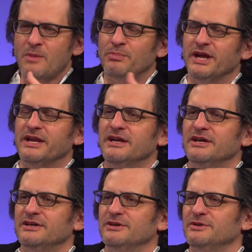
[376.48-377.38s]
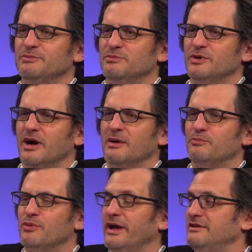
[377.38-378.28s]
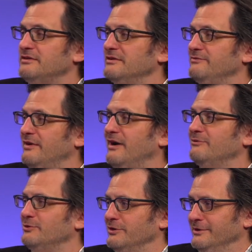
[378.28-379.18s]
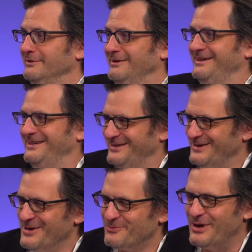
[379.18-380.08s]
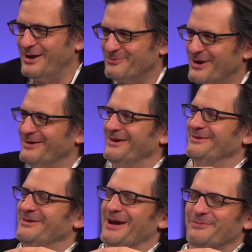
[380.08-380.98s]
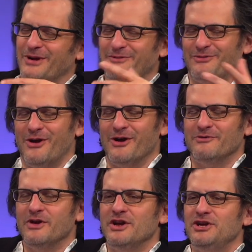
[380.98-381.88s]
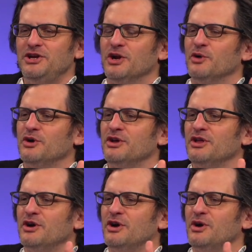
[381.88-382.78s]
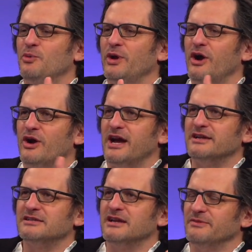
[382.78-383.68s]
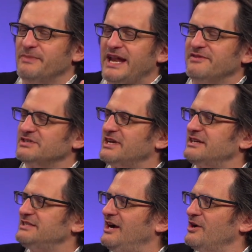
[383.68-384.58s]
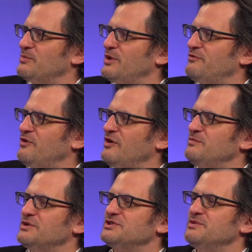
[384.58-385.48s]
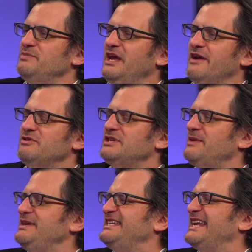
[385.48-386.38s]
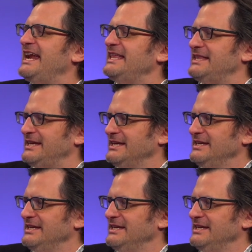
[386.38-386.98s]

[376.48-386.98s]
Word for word: But Brett Favre. Favre. Right, Brett Favre. You know, we all got, many of us got tired of Brett Favre because every time he did anything,